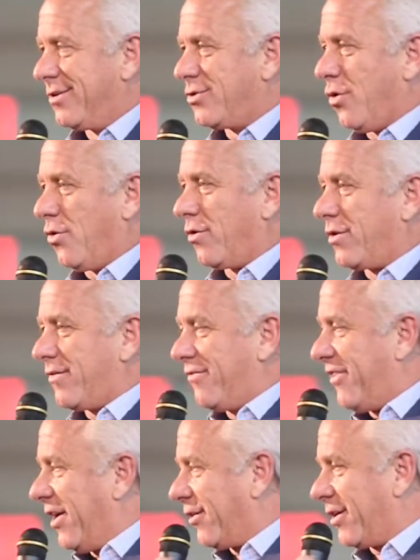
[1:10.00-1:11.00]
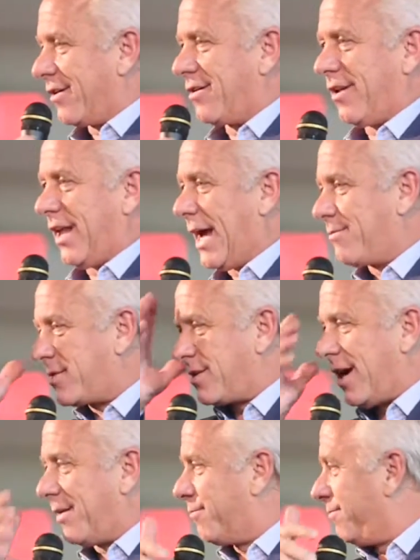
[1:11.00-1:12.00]
Total failure,
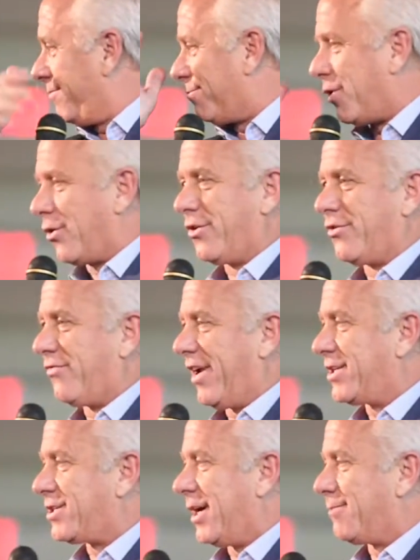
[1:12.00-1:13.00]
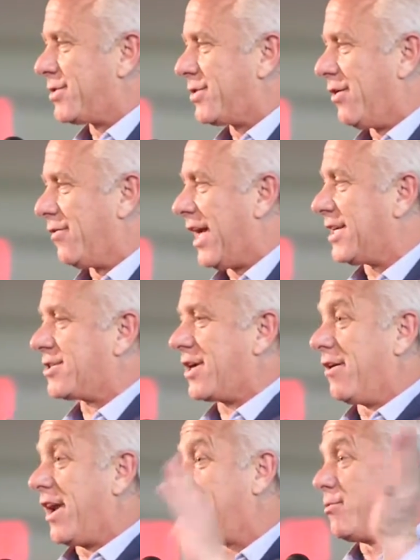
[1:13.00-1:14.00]
collapsed, I broke his face up, so that
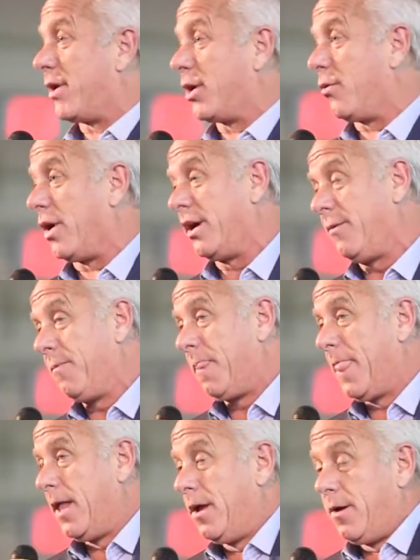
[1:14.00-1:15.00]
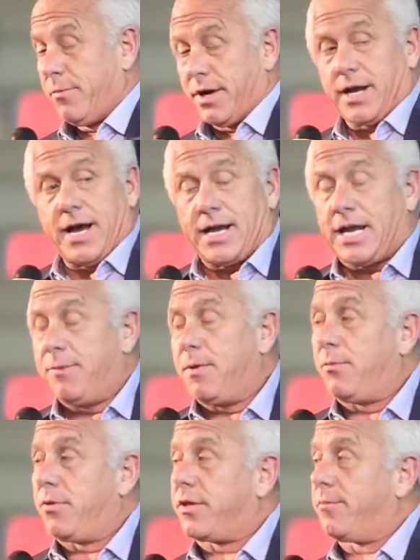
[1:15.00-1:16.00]
scared everybody away. But a guy came
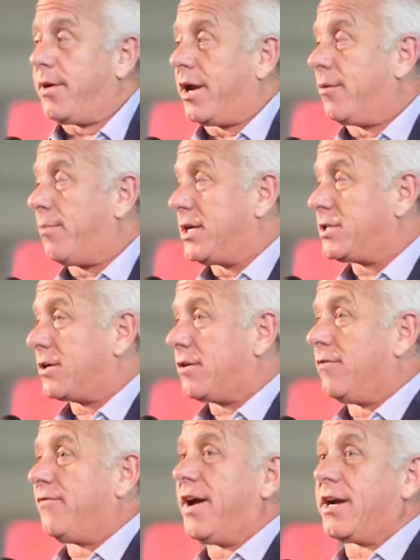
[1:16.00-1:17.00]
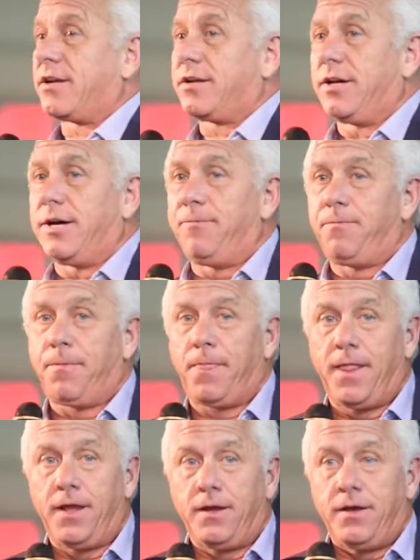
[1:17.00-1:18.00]
up with a better bicycle. In fact, um,
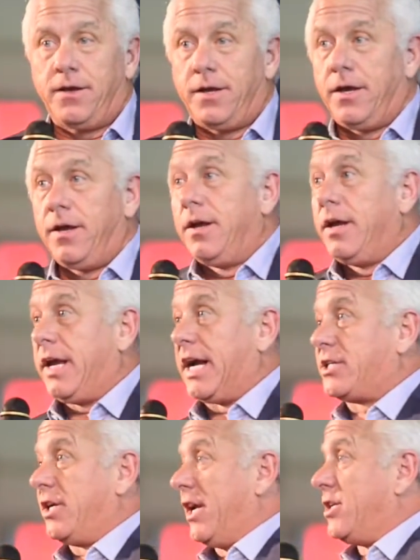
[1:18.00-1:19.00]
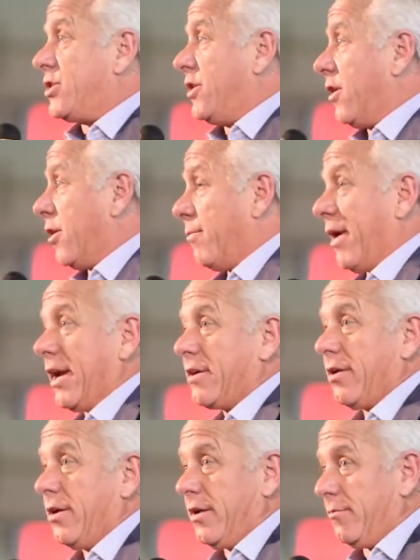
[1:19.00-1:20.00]
he actually engineered a bike,
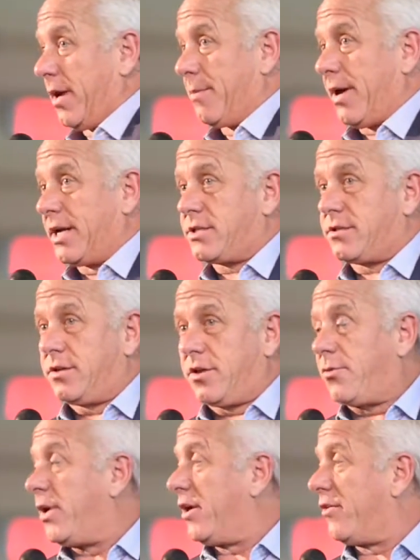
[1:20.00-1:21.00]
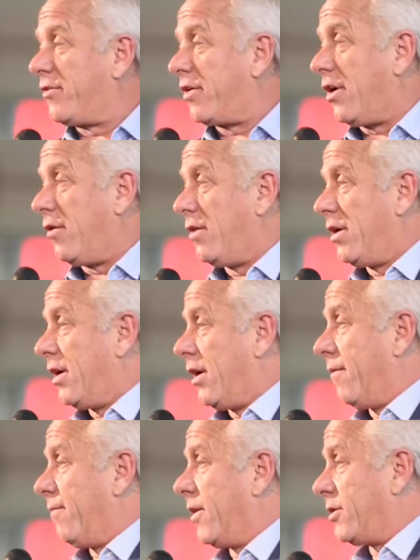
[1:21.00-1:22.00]
my bike's three years ago.
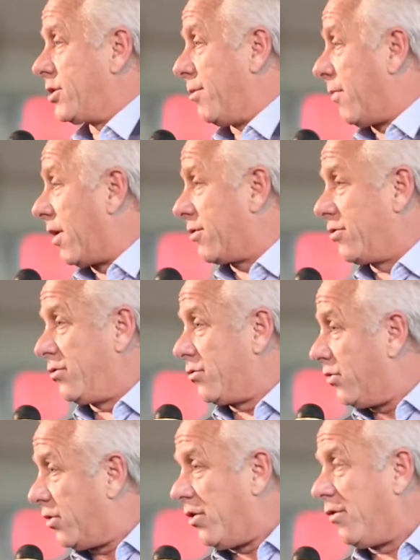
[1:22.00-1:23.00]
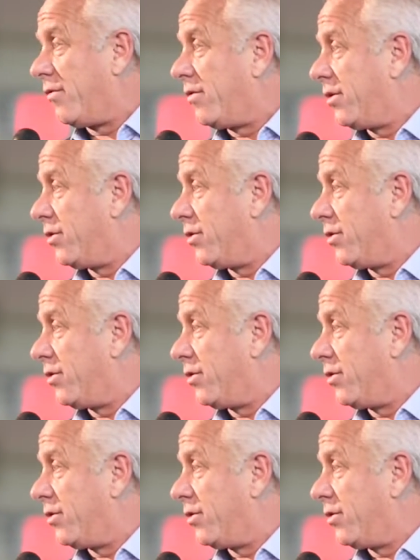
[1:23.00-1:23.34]
Um, Jean-Marc Guggenot